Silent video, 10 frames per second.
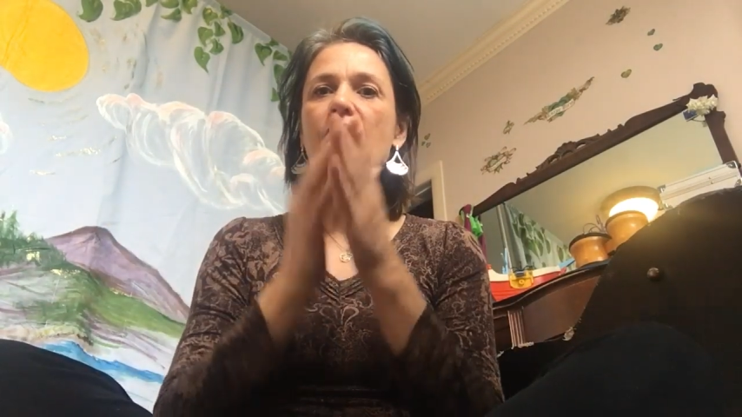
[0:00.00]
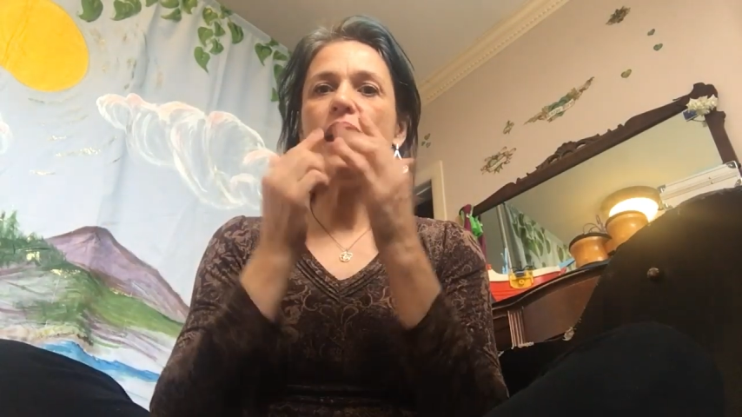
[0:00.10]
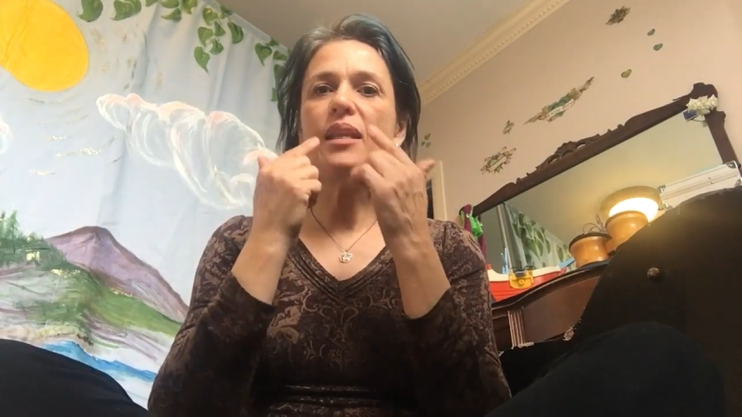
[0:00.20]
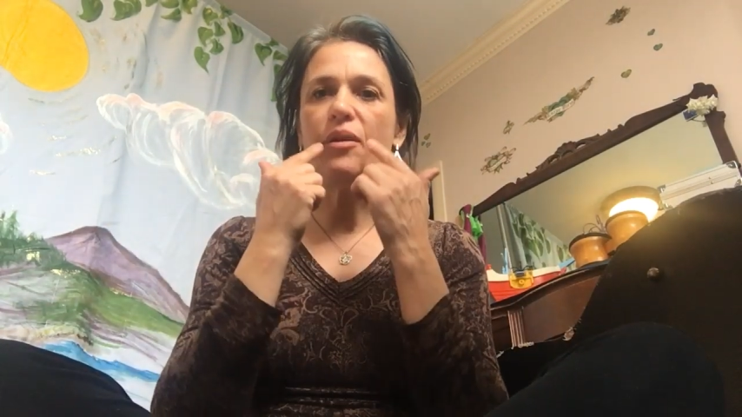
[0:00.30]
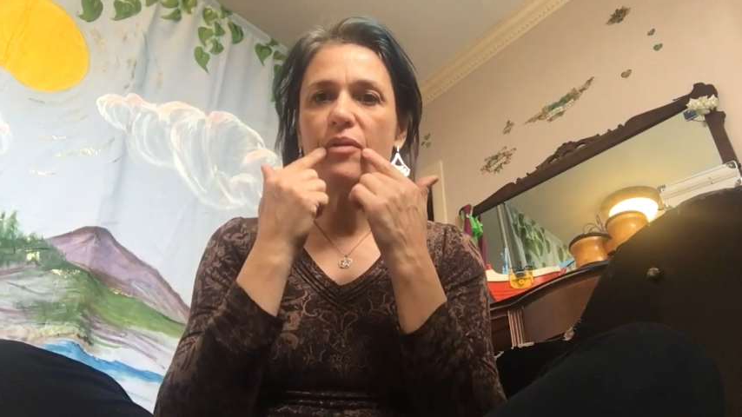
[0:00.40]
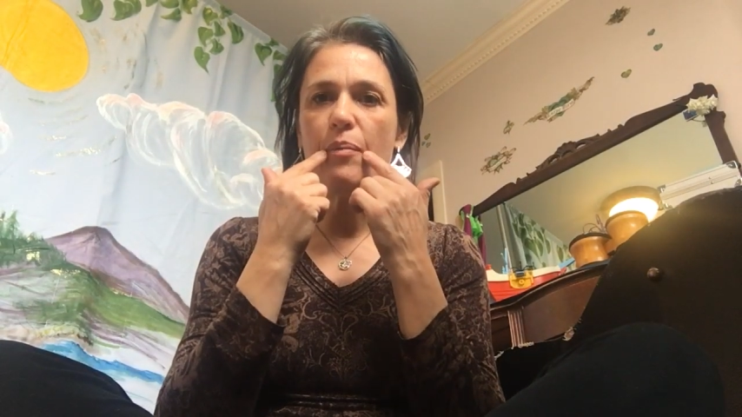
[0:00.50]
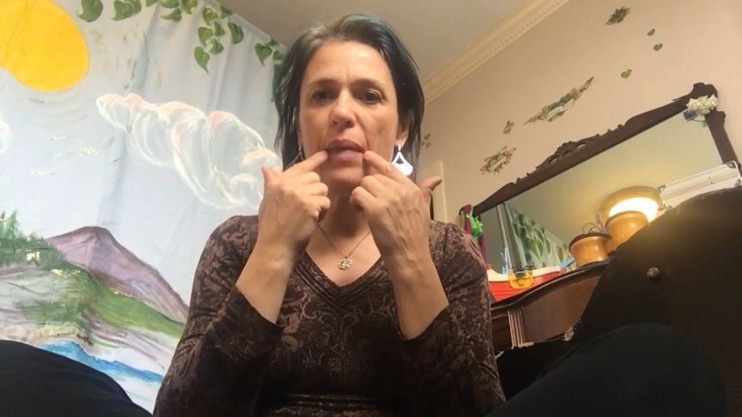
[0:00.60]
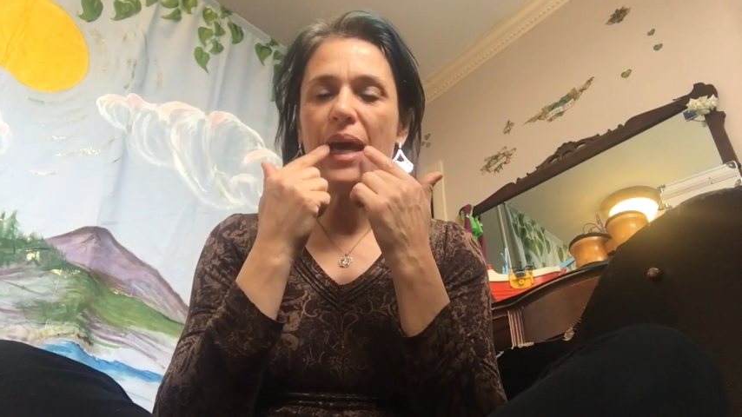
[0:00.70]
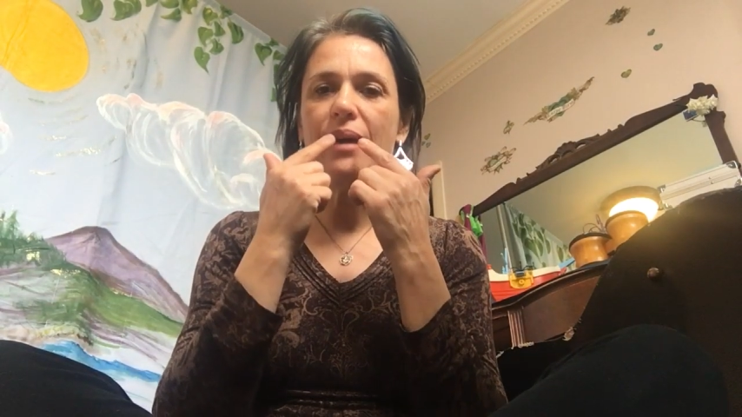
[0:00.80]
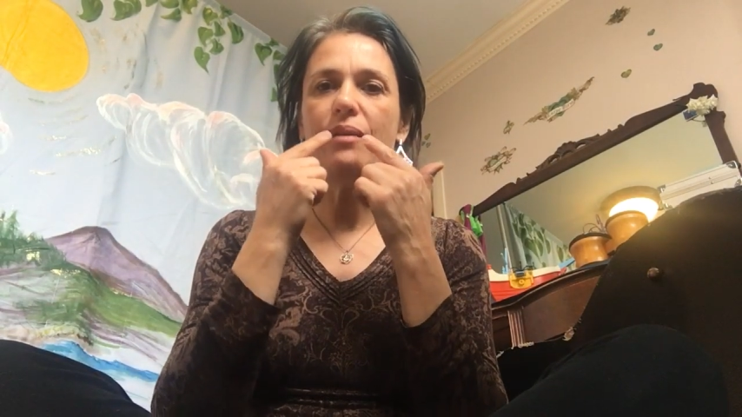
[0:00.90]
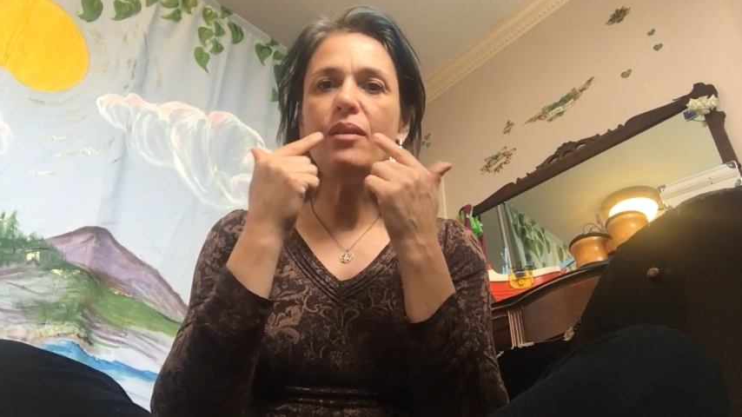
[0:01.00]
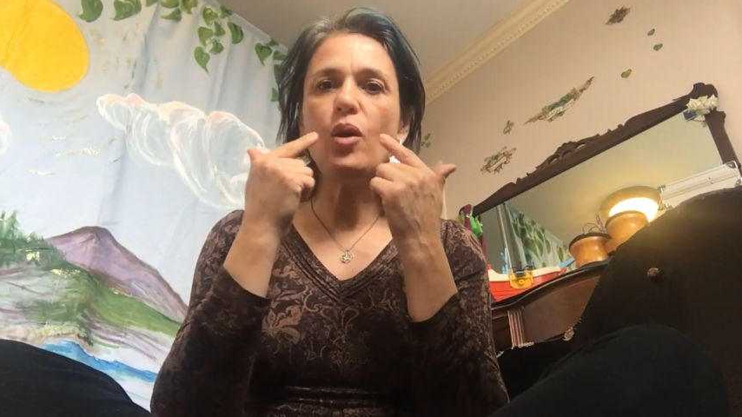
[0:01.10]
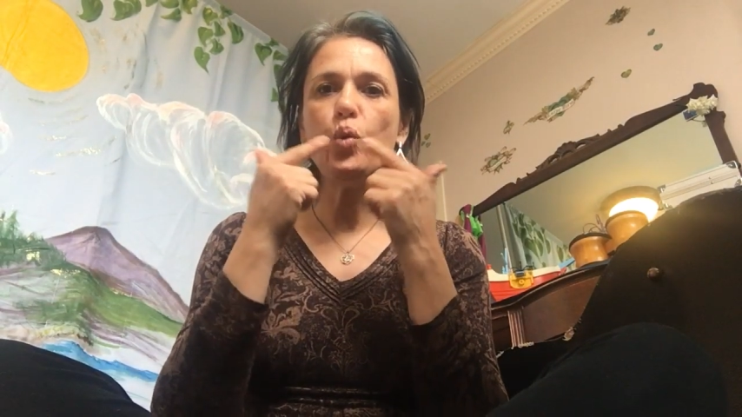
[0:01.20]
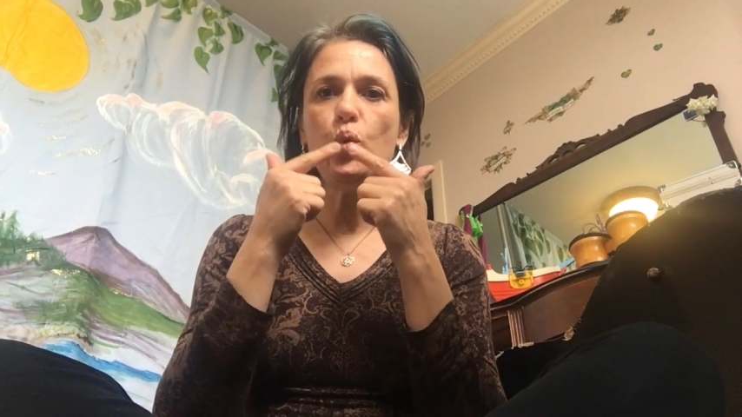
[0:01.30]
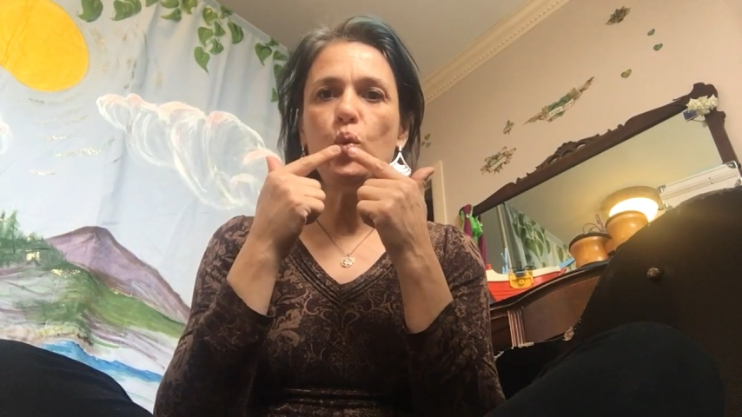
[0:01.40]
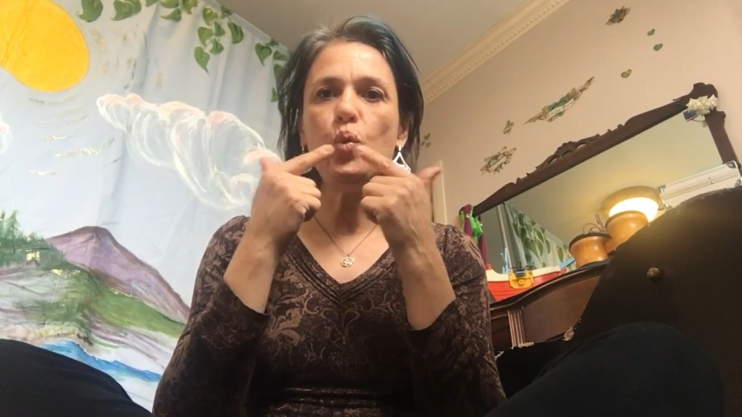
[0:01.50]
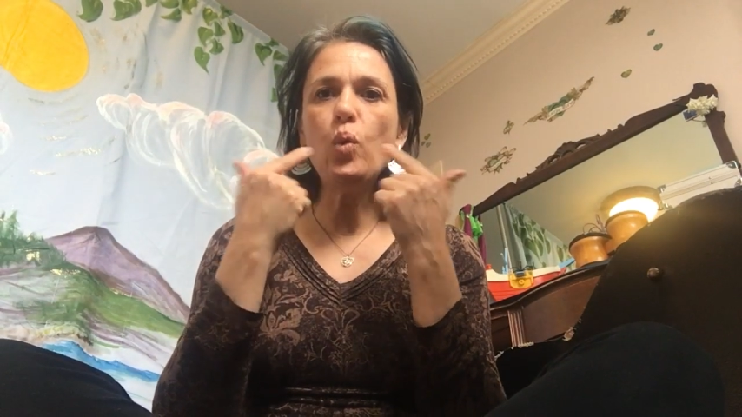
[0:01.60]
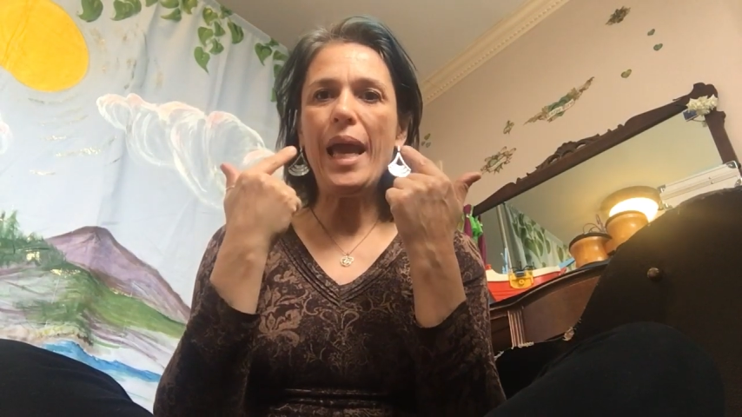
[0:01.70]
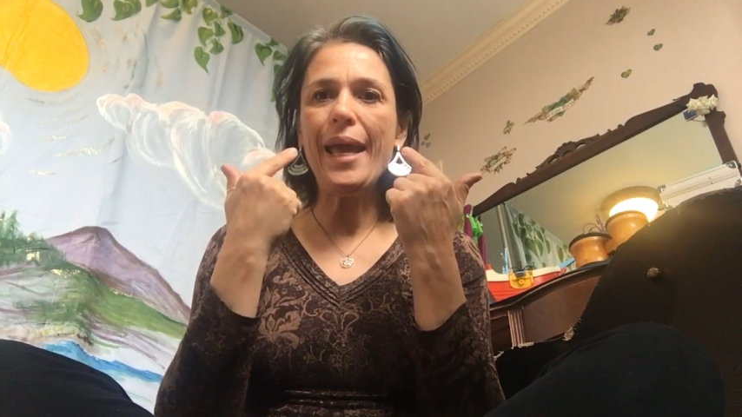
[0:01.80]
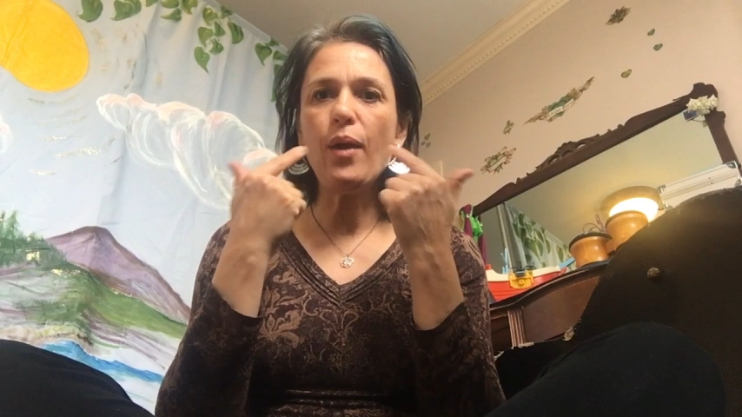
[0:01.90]
and of the mouth,
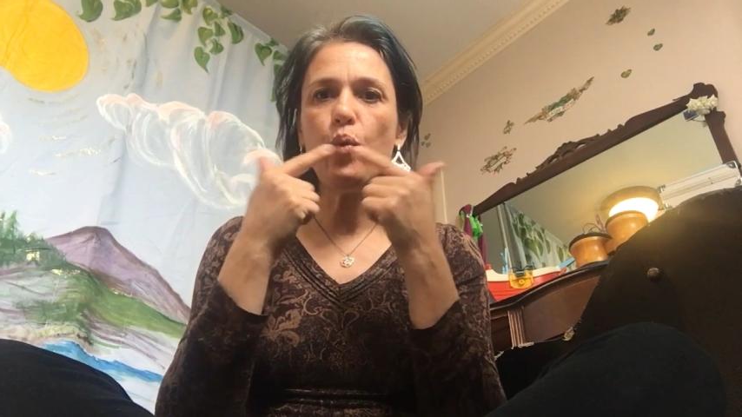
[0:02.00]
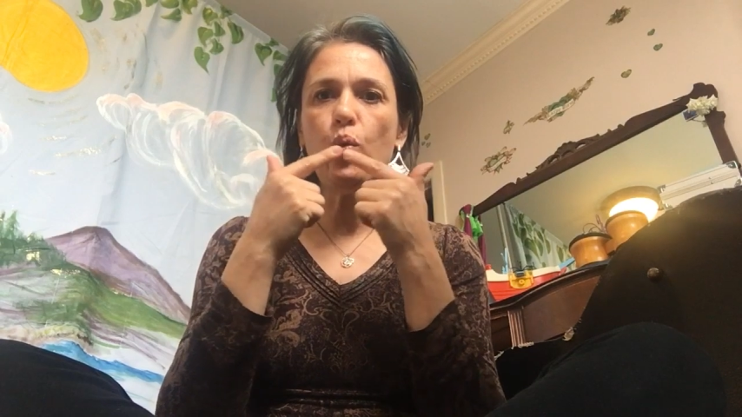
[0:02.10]
où est,